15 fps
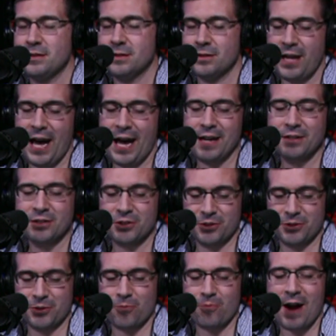Okay, so
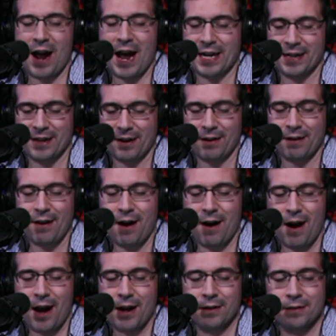there's a rye in here. All
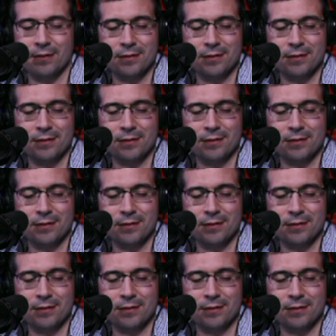right.